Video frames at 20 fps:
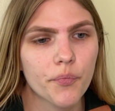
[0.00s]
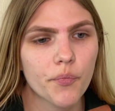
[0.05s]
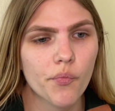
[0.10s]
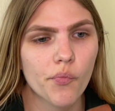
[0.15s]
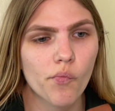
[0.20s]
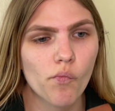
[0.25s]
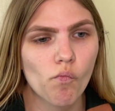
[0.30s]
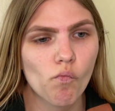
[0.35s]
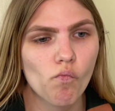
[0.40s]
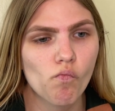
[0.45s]

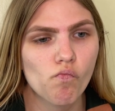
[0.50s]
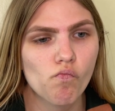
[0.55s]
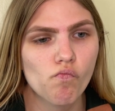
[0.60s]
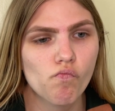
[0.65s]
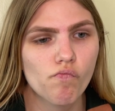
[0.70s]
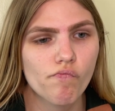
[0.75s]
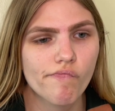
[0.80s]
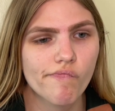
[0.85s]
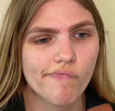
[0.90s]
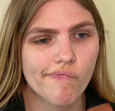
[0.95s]

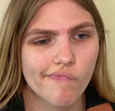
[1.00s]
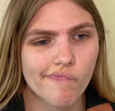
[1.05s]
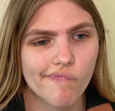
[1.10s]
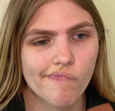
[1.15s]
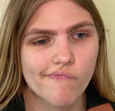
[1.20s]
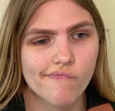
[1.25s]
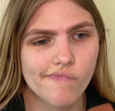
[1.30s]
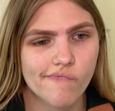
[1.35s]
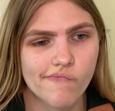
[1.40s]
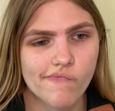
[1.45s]

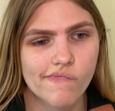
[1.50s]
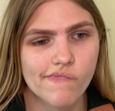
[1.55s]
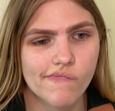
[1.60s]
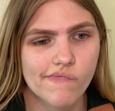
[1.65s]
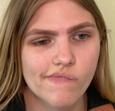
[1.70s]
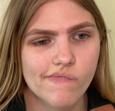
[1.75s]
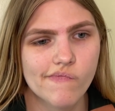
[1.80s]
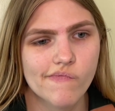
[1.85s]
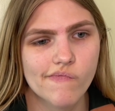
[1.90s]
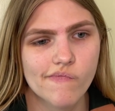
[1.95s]

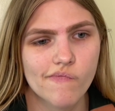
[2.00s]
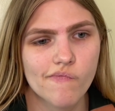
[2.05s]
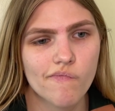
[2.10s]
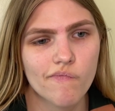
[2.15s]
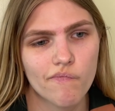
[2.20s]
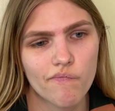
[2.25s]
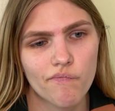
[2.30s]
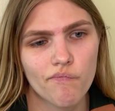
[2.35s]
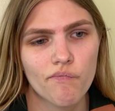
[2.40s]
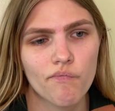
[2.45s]

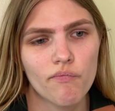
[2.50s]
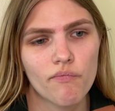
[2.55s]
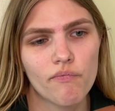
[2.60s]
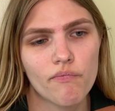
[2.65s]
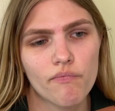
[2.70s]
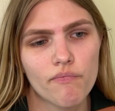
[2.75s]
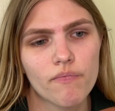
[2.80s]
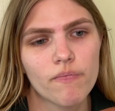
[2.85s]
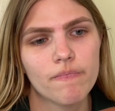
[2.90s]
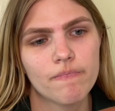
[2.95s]

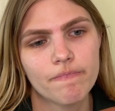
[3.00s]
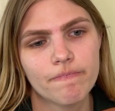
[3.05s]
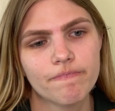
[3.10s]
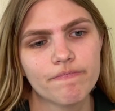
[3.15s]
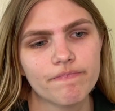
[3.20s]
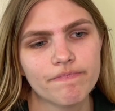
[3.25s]
No one is speaking in this clip.